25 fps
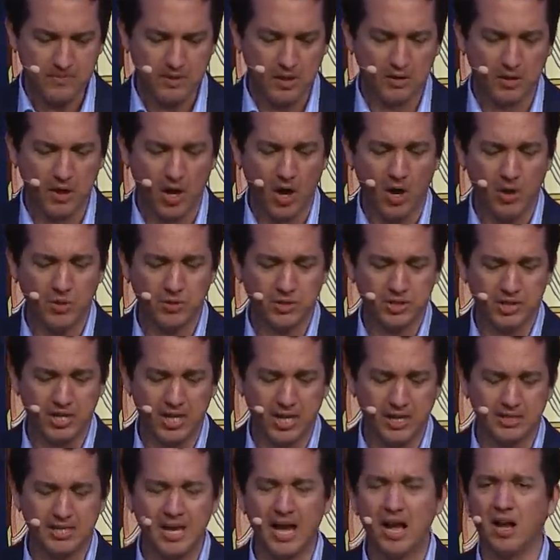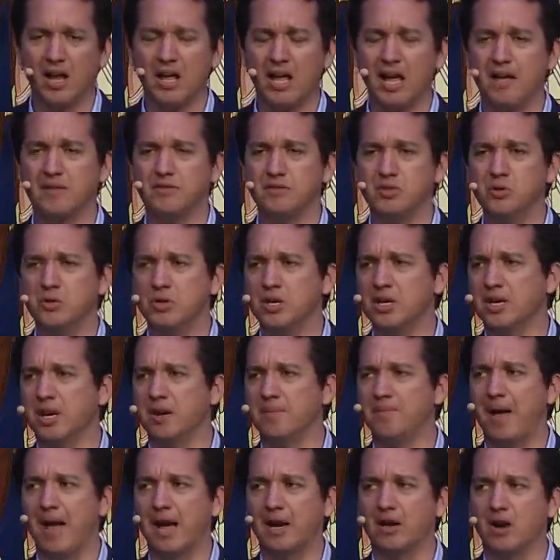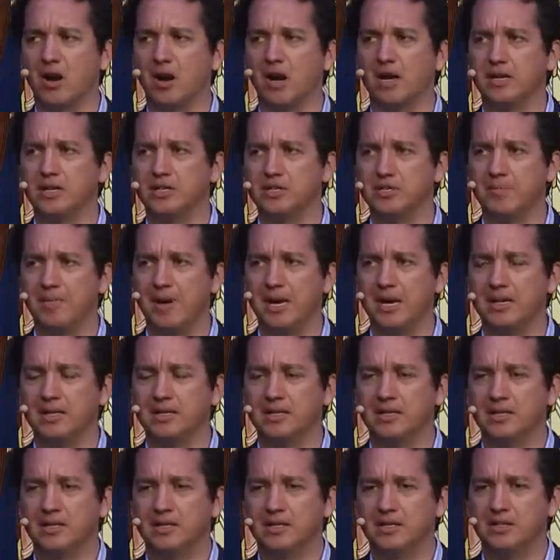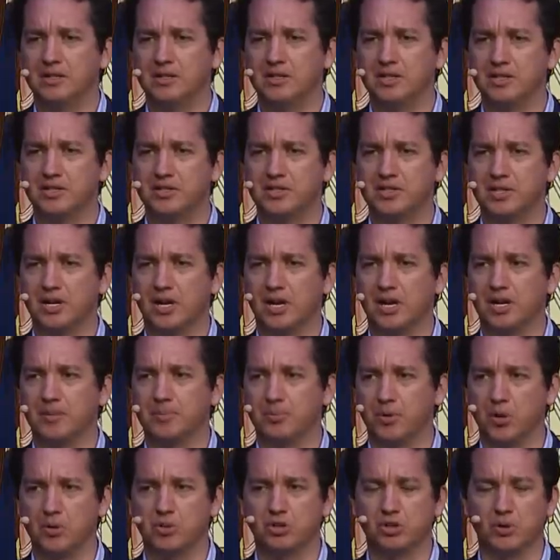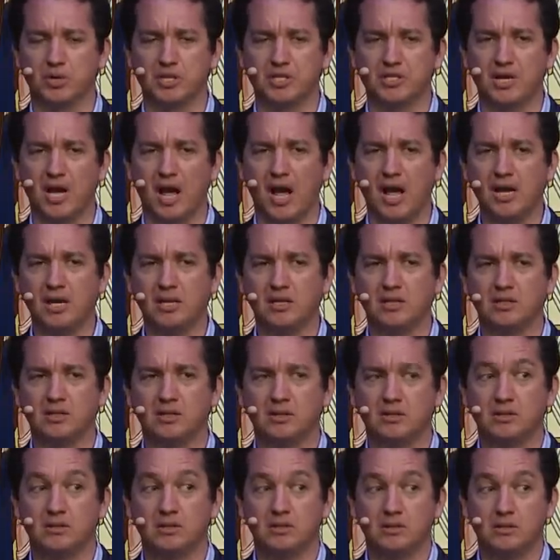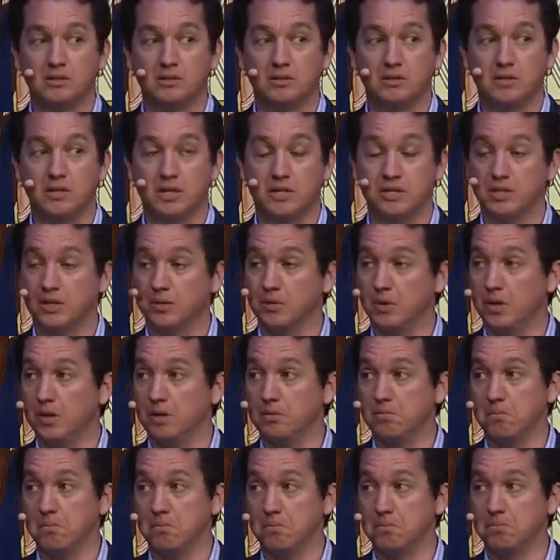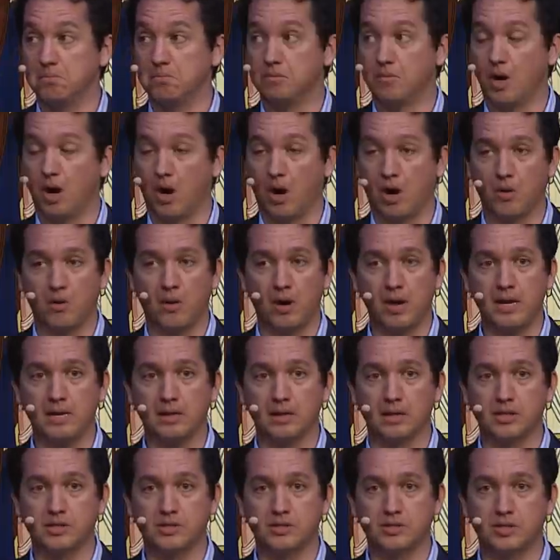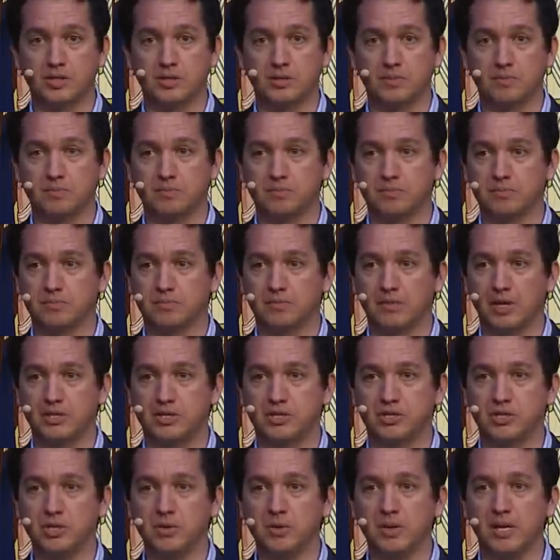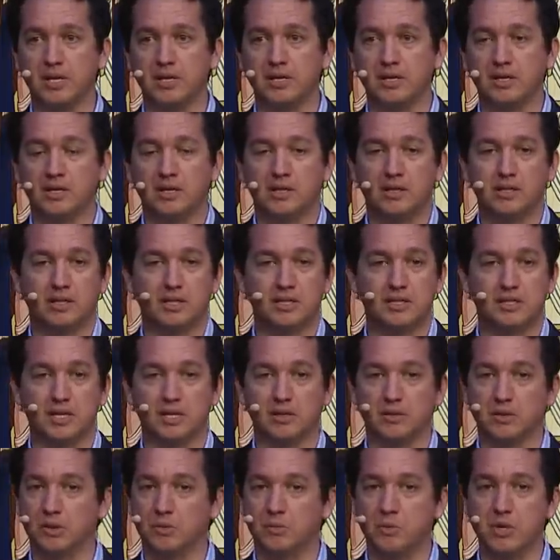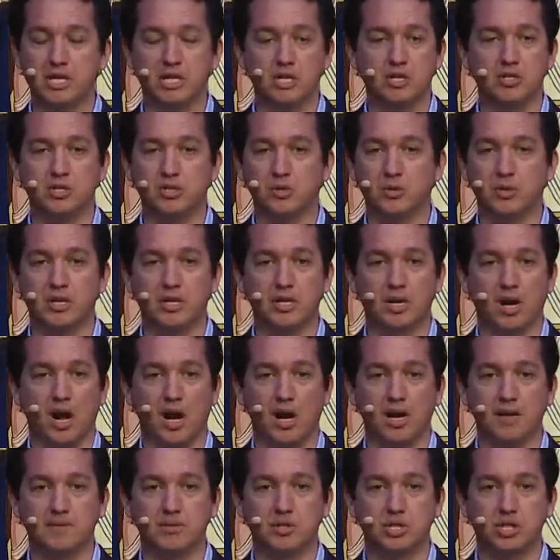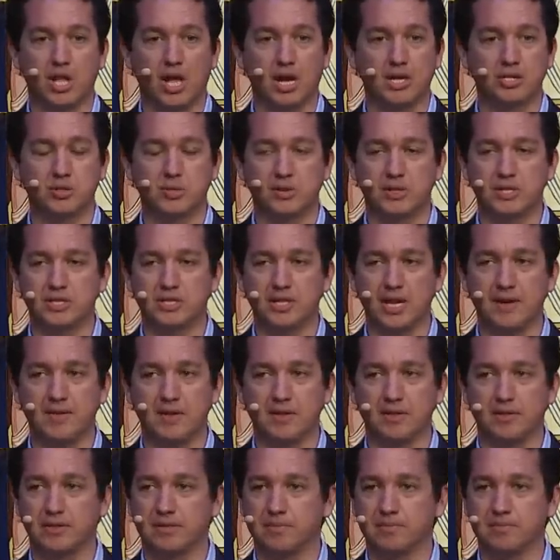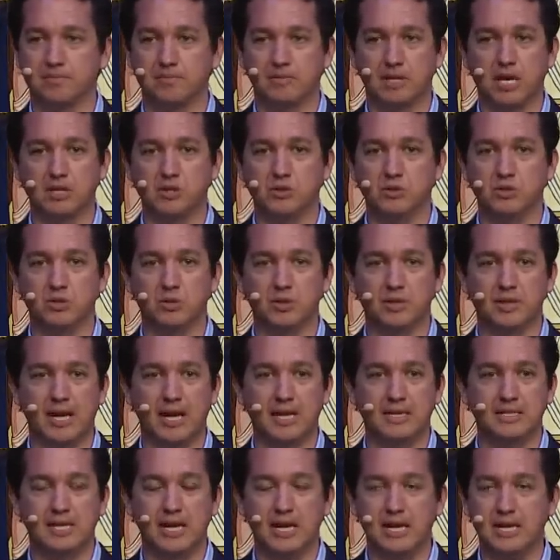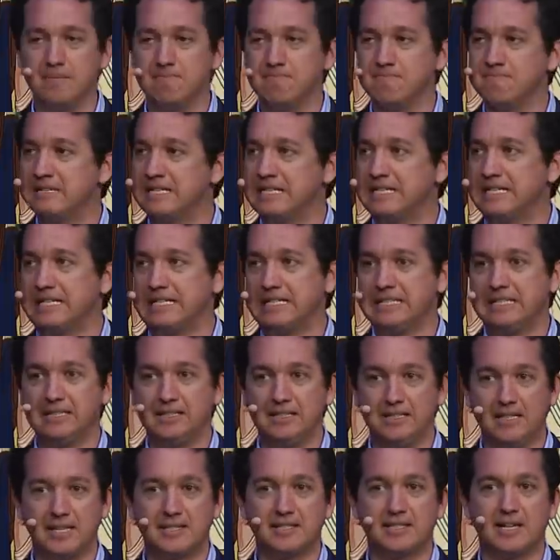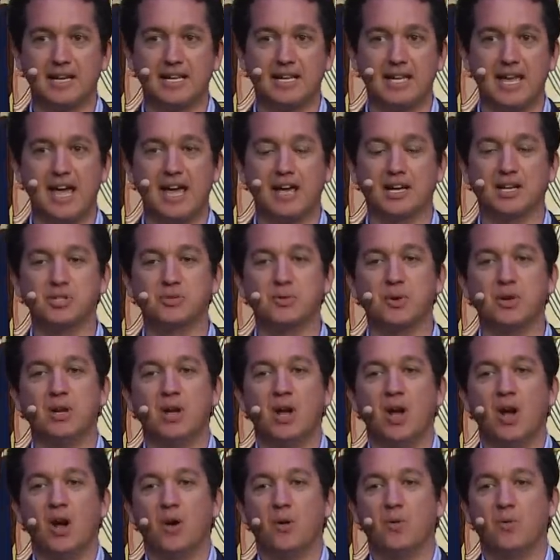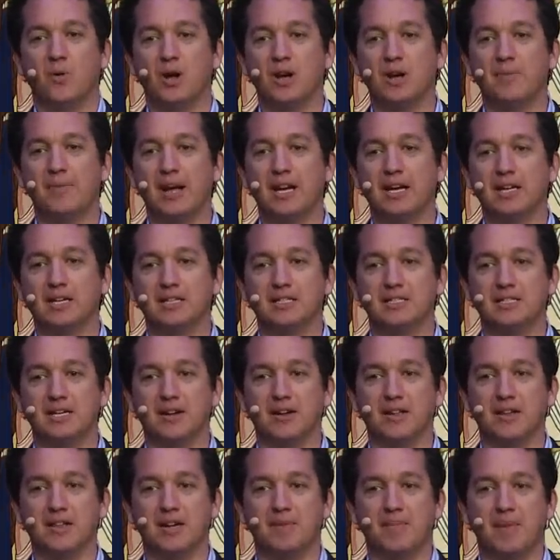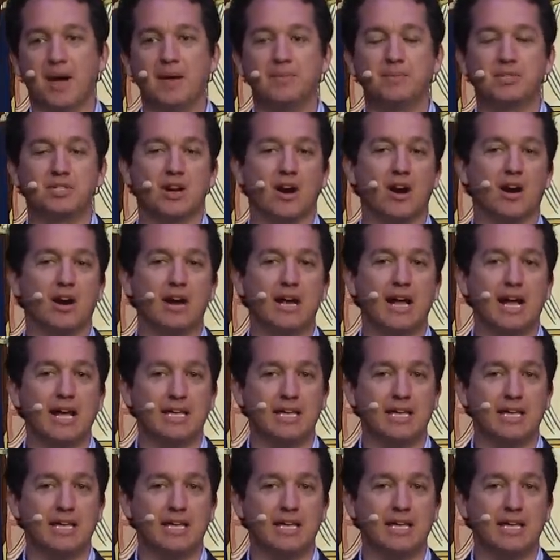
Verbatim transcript: the host said, "Yeah, I'll have you can come back on and debate this uh, pro-choice guy." I said, "Well, all right, let's let's do it." They said, "We can do it on July 27th. Can you do it that date?" Yes, I can. Because what what am I going to tell them? I'm sorry, I